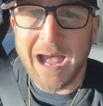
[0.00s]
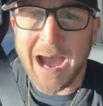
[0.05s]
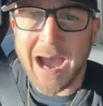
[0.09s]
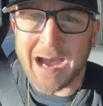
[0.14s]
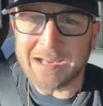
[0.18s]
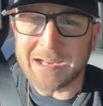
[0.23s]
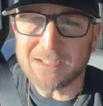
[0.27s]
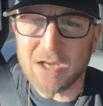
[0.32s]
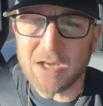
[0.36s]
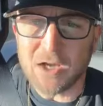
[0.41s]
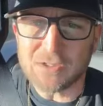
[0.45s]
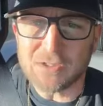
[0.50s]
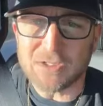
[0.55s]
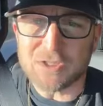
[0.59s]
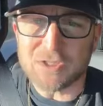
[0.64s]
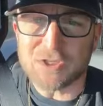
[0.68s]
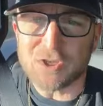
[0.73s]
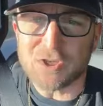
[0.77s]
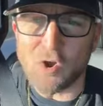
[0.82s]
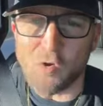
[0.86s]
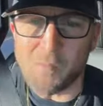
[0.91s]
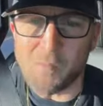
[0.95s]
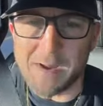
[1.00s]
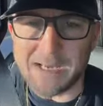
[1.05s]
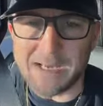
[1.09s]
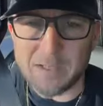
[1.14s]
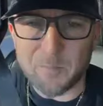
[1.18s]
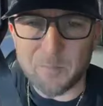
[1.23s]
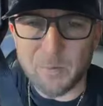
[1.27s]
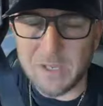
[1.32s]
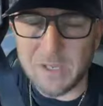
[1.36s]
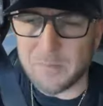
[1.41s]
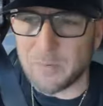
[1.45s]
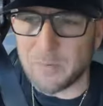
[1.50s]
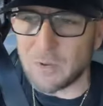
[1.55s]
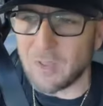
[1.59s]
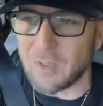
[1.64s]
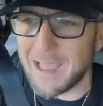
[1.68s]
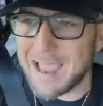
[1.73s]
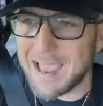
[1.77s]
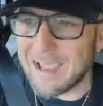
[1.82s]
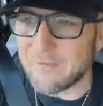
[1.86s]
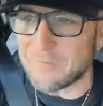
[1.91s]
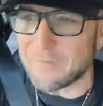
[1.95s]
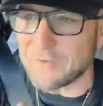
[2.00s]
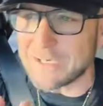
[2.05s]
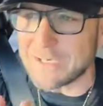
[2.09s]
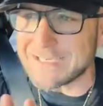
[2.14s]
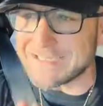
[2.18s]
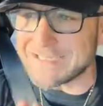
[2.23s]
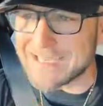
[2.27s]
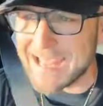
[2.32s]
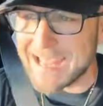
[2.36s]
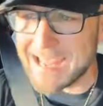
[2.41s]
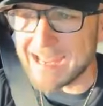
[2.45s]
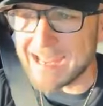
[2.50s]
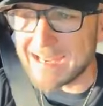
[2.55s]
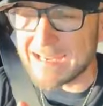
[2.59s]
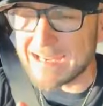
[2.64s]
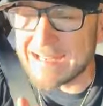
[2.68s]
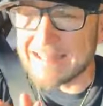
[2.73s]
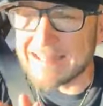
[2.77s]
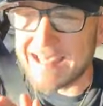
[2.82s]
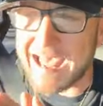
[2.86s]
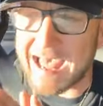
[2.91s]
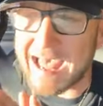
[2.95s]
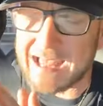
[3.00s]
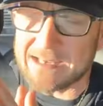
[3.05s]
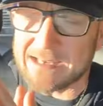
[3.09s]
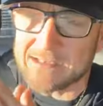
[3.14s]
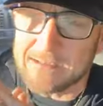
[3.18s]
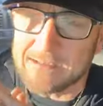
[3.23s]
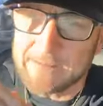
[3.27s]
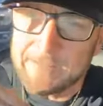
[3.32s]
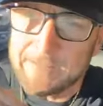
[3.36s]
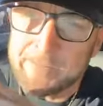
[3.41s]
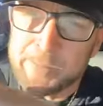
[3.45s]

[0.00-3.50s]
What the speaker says: I talk to so many people every day that,